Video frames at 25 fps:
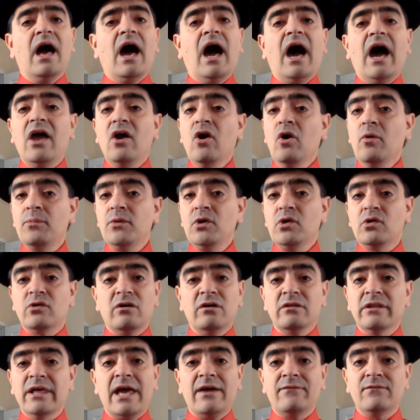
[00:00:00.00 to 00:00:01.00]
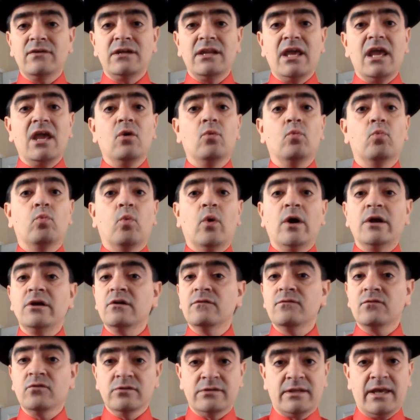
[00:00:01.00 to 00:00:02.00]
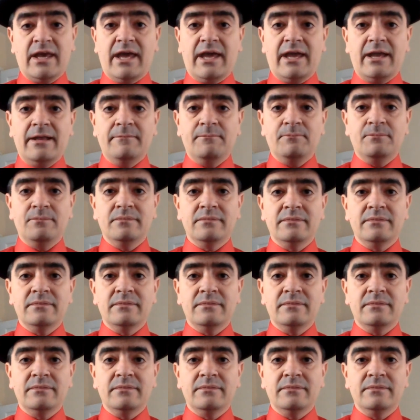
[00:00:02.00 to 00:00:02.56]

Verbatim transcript: I hope you're all having a wonderful day,